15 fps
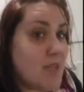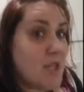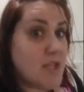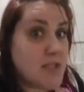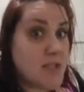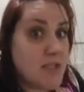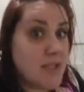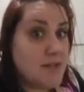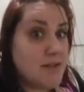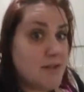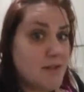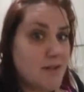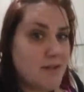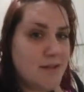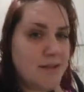Is it?
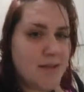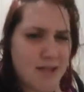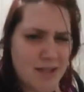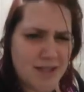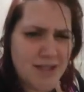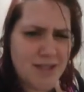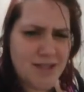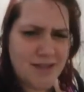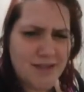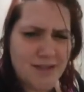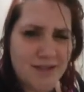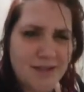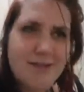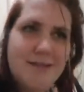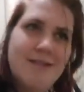Is it?
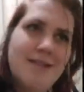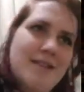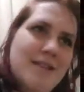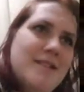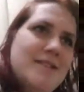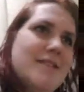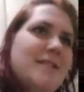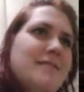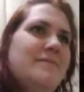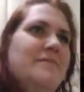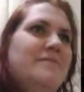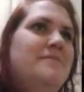Is it?